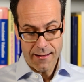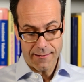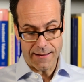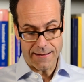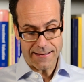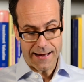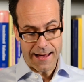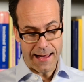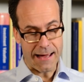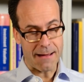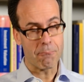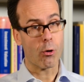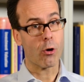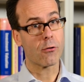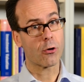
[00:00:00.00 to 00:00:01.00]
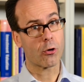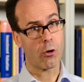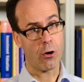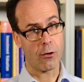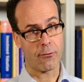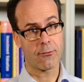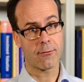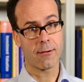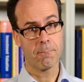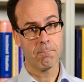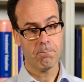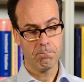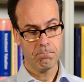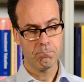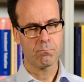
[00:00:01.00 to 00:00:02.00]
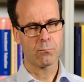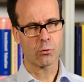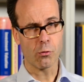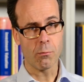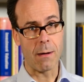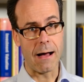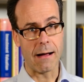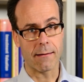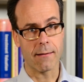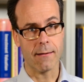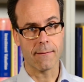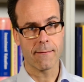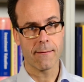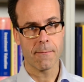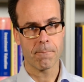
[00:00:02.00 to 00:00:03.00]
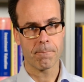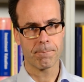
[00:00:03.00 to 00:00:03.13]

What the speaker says: the time or the cost to market.